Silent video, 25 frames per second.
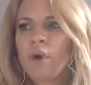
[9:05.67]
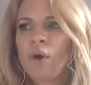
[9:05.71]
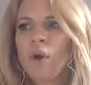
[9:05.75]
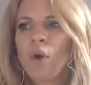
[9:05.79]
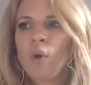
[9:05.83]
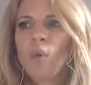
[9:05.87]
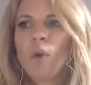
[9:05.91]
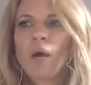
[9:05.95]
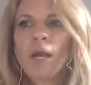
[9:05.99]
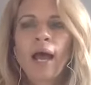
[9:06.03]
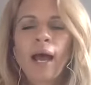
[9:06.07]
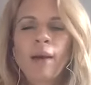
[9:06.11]

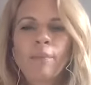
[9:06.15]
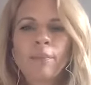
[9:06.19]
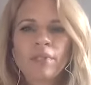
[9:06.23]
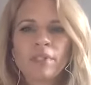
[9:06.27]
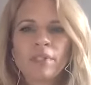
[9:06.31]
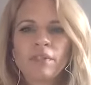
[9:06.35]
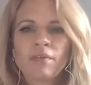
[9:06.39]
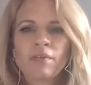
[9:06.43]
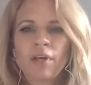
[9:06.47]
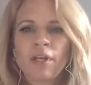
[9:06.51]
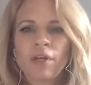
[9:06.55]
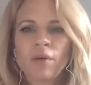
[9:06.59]
what
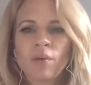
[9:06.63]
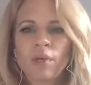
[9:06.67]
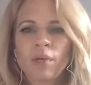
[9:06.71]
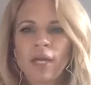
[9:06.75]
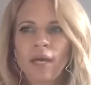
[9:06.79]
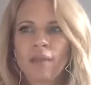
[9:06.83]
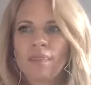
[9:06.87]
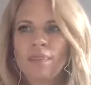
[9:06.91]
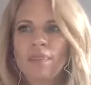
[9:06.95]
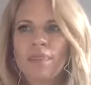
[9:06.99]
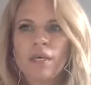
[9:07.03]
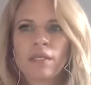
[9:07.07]
happens if I don't
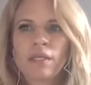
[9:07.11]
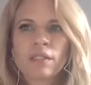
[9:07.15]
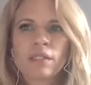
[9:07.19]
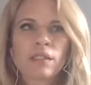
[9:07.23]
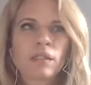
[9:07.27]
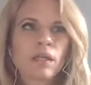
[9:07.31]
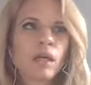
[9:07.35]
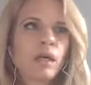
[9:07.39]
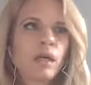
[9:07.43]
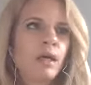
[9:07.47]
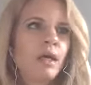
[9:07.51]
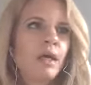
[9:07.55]
get
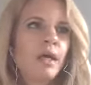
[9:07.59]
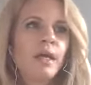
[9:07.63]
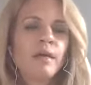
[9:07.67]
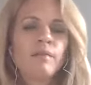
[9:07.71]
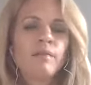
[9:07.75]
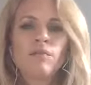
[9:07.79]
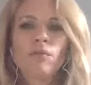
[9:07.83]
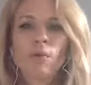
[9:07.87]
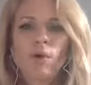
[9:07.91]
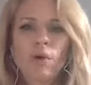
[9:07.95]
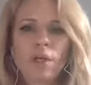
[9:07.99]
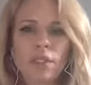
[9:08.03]
this
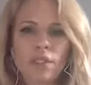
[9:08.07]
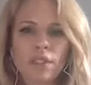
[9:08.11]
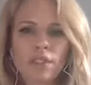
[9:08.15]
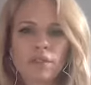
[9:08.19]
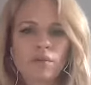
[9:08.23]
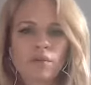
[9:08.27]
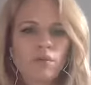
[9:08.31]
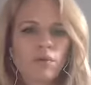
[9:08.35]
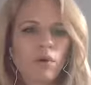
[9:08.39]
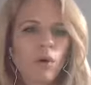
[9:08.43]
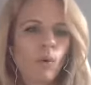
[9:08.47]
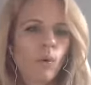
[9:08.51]
invoice,
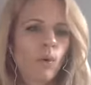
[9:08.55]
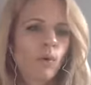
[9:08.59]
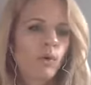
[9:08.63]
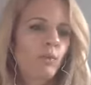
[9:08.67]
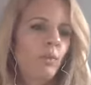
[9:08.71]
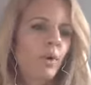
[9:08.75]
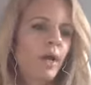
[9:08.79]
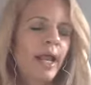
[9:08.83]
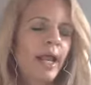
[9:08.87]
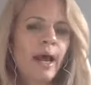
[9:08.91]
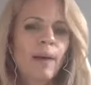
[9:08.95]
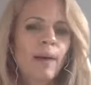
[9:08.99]
or
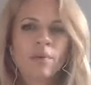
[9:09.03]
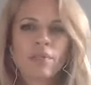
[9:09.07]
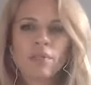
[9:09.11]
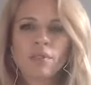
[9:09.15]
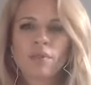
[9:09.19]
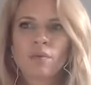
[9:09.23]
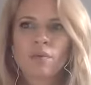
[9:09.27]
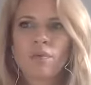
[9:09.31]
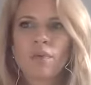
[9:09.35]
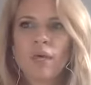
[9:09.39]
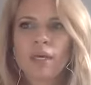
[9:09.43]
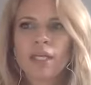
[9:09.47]
what happens,
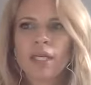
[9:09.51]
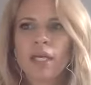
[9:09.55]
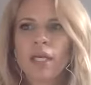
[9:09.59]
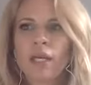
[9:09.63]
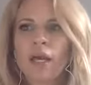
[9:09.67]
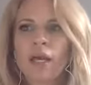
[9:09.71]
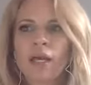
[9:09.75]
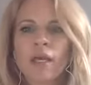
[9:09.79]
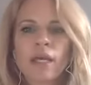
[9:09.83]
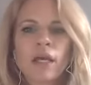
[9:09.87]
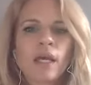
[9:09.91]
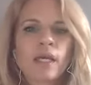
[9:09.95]
or
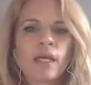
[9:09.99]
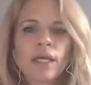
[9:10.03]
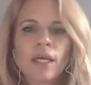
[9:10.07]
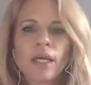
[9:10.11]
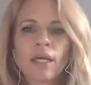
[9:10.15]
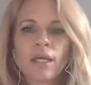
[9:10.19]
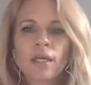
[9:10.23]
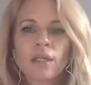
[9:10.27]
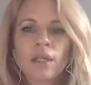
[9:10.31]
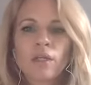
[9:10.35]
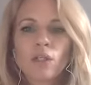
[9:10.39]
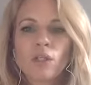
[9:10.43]

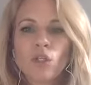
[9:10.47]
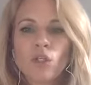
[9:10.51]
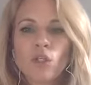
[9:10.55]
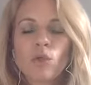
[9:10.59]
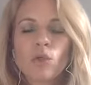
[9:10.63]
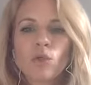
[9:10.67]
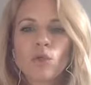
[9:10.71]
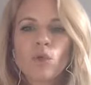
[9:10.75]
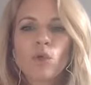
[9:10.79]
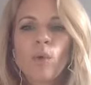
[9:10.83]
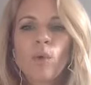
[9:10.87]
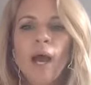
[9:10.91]

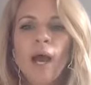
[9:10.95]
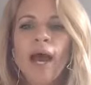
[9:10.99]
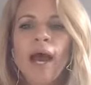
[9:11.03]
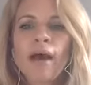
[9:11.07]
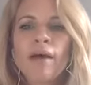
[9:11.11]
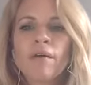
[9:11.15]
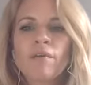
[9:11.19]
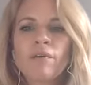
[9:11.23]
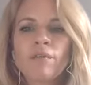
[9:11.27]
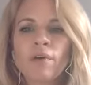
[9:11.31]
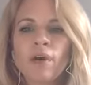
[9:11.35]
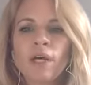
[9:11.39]
you
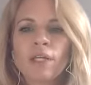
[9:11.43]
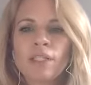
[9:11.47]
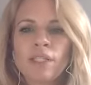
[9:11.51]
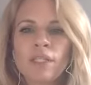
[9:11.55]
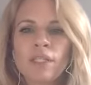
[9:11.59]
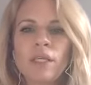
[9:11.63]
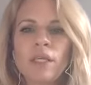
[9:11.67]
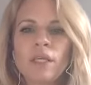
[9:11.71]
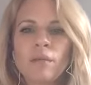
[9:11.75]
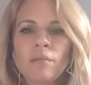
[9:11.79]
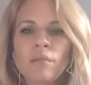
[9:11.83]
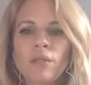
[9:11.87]
have a
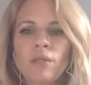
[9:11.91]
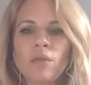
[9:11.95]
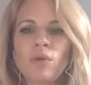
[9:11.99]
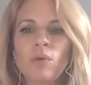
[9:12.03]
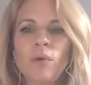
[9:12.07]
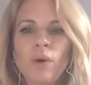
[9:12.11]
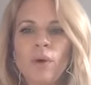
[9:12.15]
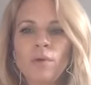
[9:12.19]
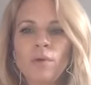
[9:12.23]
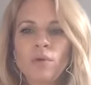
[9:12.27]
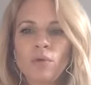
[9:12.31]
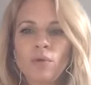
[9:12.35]
team, and
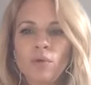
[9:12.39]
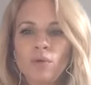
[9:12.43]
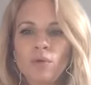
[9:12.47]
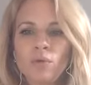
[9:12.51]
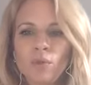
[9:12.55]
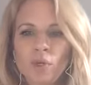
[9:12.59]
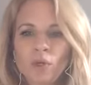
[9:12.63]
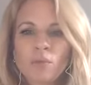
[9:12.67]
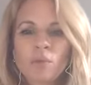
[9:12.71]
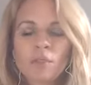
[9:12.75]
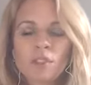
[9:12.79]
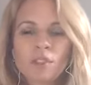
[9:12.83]

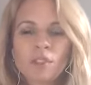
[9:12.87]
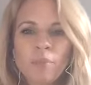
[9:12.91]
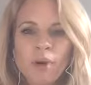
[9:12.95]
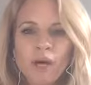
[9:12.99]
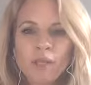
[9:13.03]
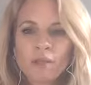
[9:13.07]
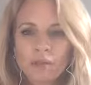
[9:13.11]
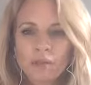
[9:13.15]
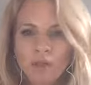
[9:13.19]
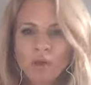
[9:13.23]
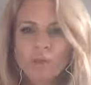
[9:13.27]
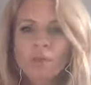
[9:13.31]

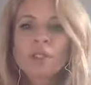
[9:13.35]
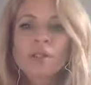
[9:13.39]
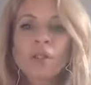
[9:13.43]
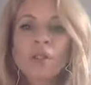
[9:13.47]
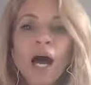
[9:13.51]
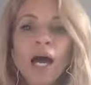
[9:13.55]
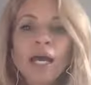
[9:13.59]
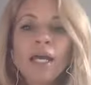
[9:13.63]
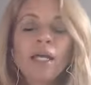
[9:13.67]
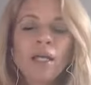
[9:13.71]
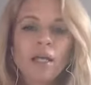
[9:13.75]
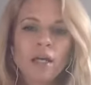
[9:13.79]
they're
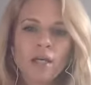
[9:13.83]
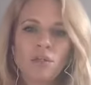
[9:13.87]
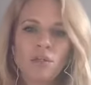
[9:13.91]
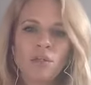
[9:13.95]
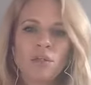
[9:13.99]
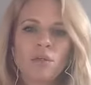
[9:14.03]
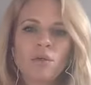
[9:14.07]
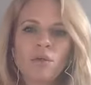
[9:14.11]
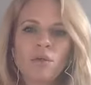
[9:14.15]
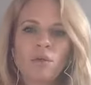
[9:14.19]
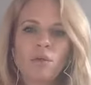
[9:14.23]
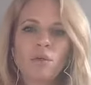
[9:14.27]
relying on
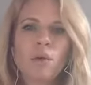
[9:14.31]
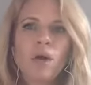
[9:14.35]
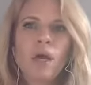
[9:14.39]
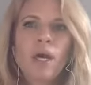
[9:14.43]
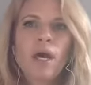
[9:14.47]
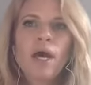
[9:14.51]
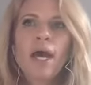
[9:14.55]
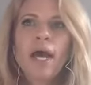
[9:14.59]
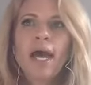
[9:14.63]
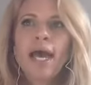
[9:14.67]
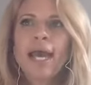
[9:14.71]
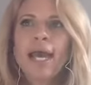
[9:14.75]
you,
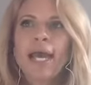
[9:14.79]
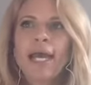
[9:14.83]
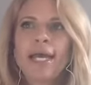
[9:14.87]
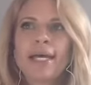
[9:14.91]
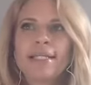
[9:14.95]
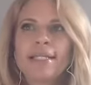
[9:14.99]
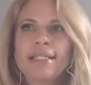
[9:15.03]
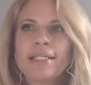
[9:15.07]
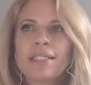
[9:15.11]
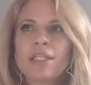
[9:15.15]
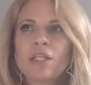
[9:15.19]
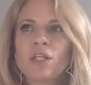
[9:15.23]

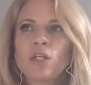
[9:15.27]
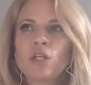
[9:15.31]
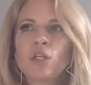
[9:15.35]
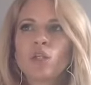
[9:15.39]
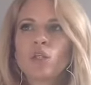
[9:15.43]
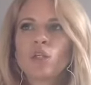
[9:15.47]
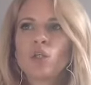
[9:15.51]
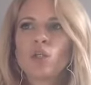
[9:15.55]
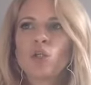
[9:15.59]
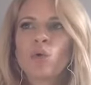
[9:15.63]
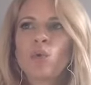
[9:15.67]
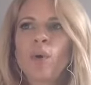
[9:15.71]
and
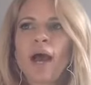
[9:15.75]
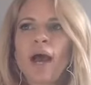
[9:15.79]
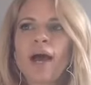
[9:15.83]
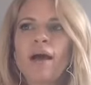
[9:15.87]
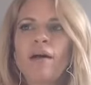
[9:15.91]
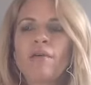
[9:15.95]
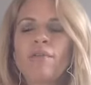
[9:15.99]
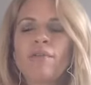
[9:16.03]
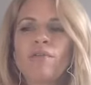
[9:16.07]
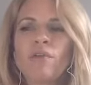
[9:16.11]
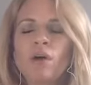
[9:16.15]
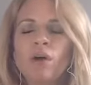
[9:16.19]
you
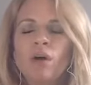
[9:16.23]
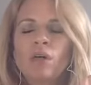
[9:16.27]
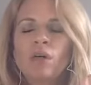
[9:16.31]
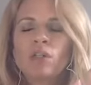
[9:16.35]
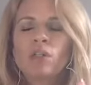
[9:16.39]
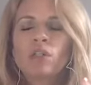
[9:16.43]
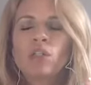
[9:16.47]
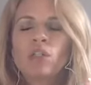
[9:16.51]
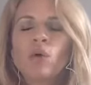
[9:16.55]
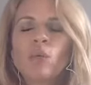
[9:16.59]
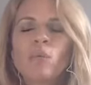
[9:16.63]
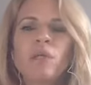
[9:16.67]
have
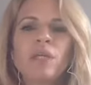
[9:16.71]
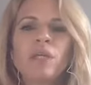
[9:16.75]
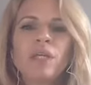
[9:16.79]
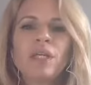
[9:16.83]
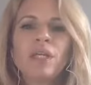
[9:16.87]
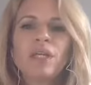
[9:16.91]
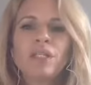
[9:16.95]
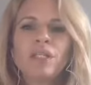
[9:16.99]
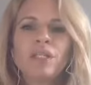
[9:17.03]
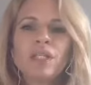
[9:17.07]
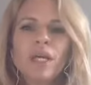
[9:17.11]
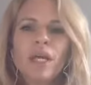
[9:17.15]
so
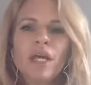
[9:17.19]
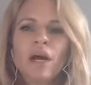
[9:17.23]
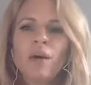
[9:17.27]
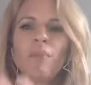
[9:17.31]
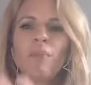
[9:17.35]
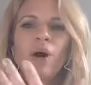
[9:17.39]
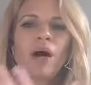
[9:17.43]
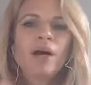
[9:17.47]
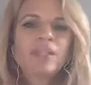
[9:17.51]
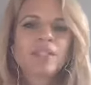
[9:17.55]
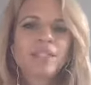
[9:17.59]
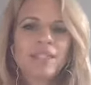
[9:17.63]
many
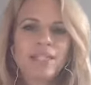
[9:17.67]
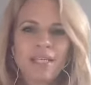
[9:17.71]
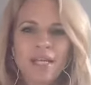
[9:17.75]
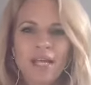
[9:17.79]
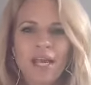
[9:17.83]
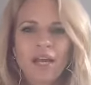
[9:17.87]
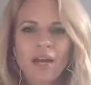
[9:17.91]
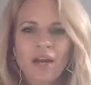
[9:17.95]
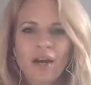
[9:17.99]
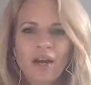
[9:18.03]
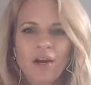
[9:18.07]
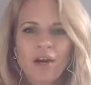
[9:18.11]
balls in the
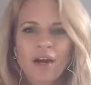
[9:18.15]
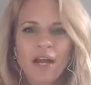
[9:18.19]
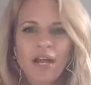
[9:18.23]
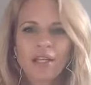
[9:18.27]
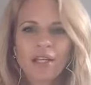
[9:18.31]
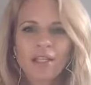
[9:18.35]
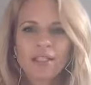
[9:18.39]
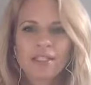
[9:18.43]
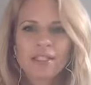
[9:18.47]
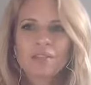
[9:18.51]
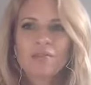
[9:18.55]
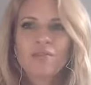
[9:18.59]
air,
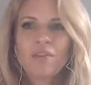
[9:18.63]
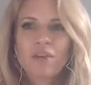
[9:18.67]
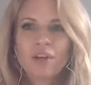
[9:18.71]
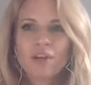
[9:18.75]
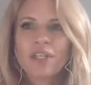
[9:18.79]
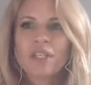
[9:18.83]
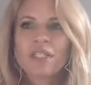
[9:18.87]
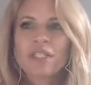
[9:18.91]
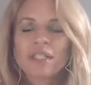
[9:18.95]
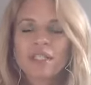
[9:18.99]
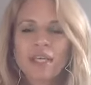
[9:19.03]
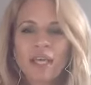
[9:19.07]
and it's a
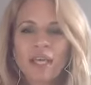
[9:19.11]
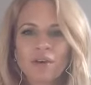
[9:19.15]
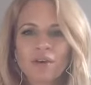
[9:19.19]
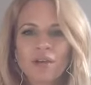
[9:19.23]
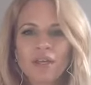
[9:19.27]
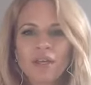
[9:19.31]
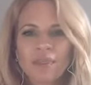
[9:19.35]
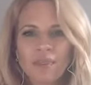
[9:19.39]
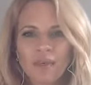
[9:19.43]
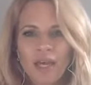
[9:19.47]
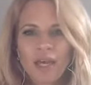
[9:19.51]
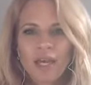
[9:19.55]
very
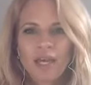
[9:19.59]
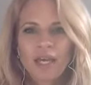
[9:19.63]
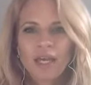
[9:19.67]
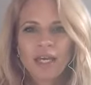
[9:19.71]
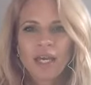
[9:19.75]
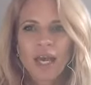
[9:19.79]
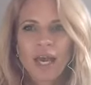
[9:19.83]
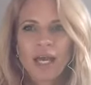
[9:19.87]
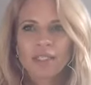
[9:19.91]
scary thing.